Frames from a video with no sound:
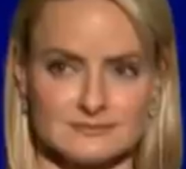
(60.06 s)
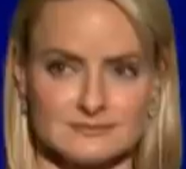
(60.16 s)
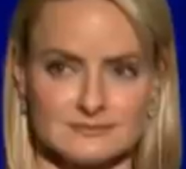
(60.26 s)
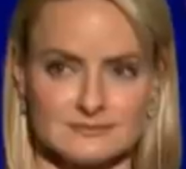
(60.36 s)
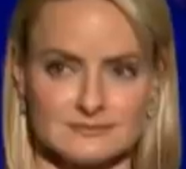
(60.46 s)

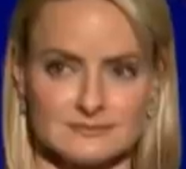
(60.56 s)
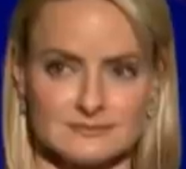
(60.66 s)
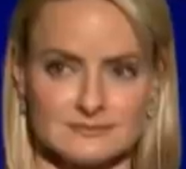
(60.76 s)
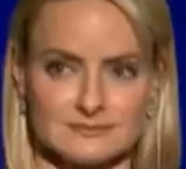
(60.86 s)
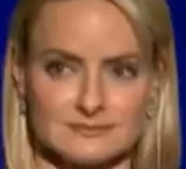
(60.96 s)

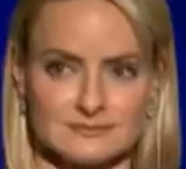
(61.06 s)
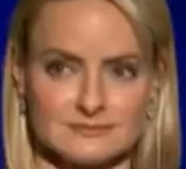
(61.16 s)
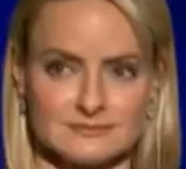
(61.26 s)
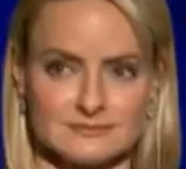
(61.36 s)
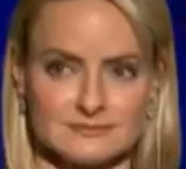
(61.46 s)

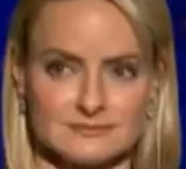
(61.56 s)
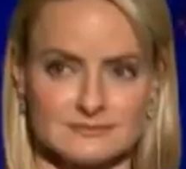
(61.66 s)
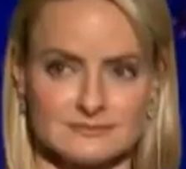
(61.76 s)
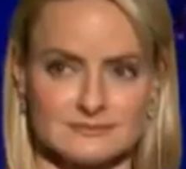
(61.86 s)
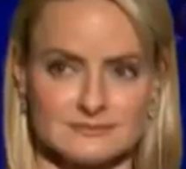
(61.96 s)

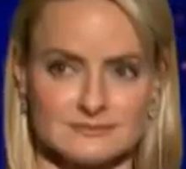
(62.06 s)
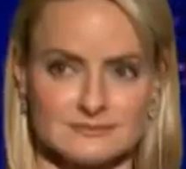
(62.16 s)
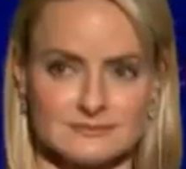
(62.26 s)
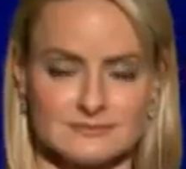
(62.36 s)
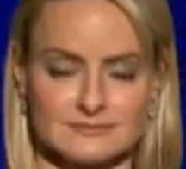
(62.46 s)

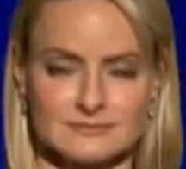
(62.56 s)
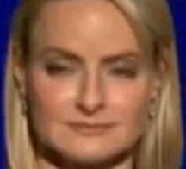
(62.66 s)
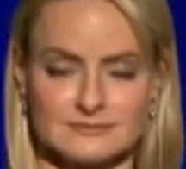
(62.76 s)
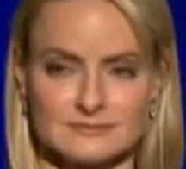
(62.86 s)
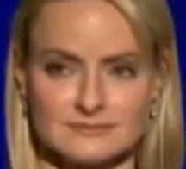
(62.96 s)

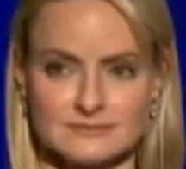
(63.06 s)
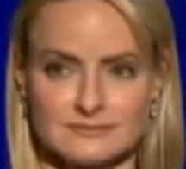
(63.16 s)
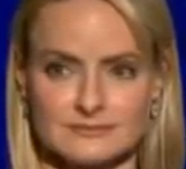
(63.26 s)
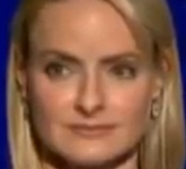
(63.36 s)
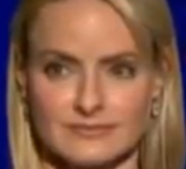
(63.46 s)

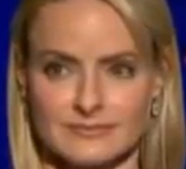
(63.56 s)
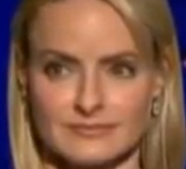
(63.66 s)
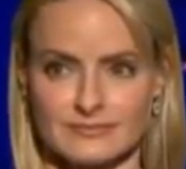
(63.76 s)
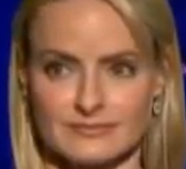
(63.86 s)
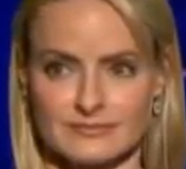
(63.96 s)

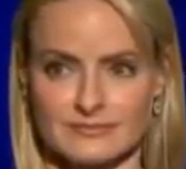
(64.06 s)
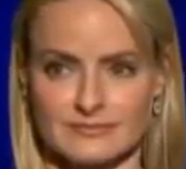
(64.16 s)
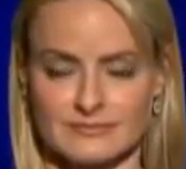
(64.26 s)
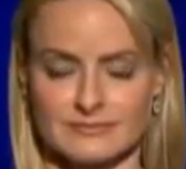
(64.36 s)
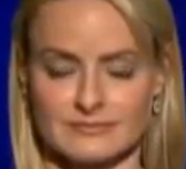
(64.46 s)

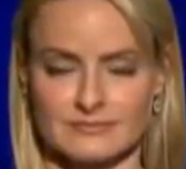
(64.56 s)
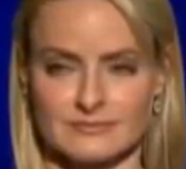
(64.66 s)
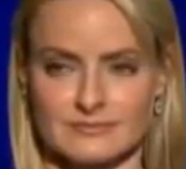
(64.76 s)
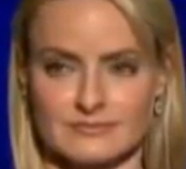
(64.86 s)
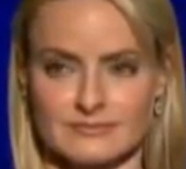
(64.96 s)
No words are spoken by the person on screen.